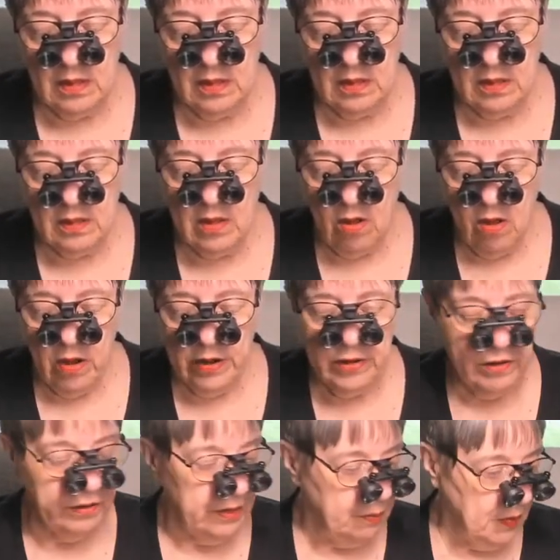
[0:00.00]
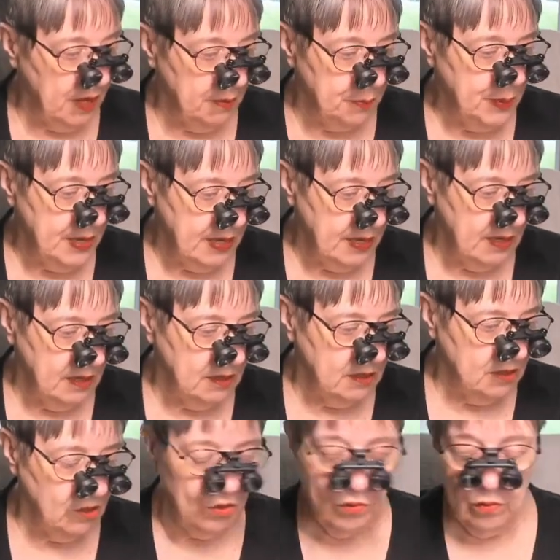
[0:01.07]
the harder it might be
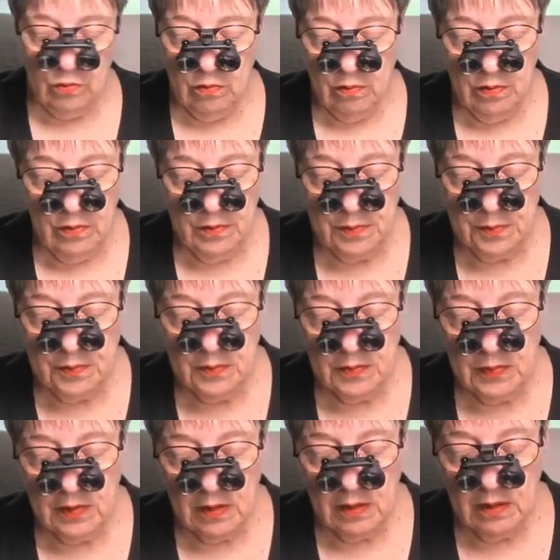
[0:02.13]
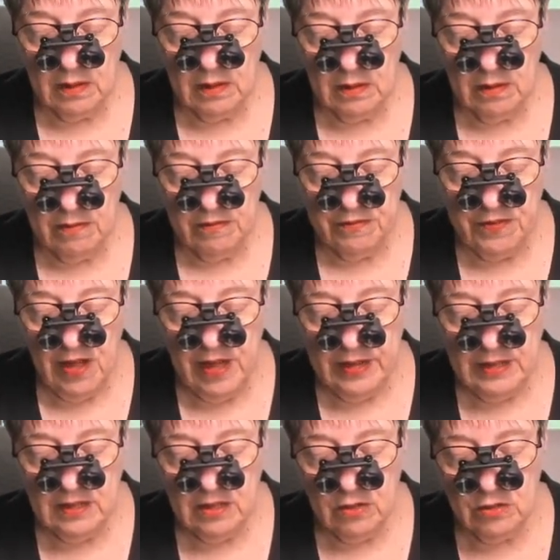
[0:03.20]
to
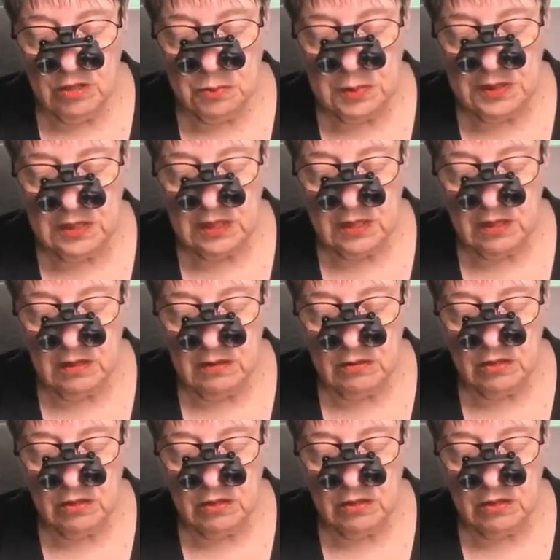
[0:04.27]
find those particular